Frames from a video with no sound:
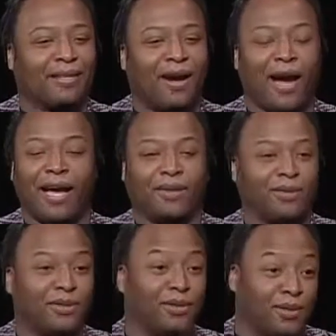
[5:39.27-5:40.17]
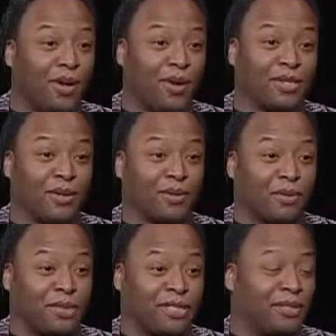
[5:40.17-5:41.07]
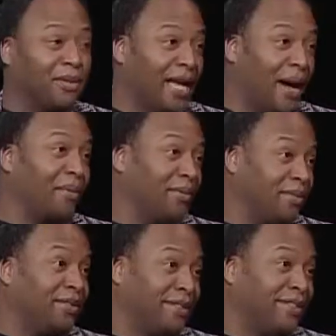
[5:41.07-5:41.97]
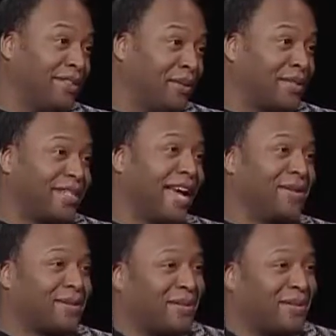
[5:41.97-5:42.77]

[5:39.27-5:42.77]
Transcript: all right, you already told us what we should do. Now you go sit down.